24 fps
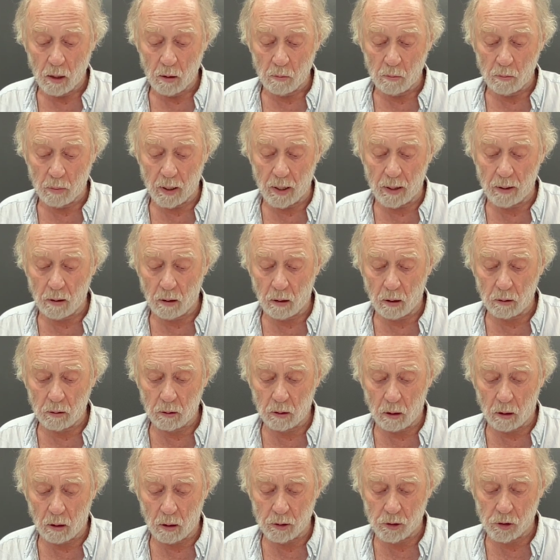Bernhard
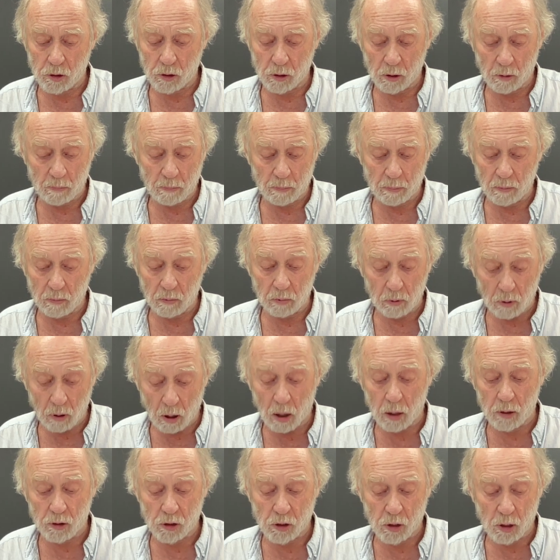
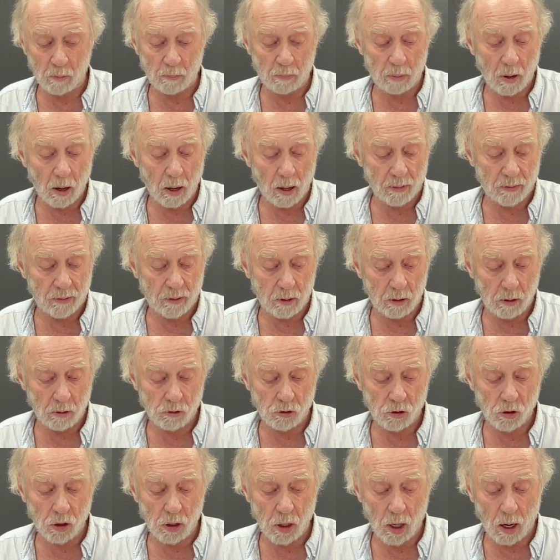launched a Parthian
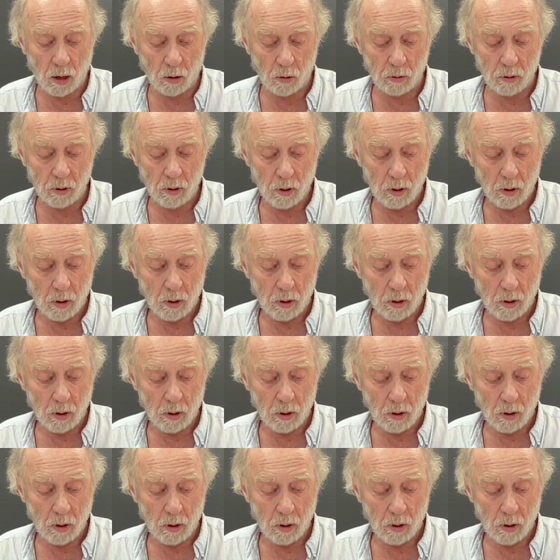shot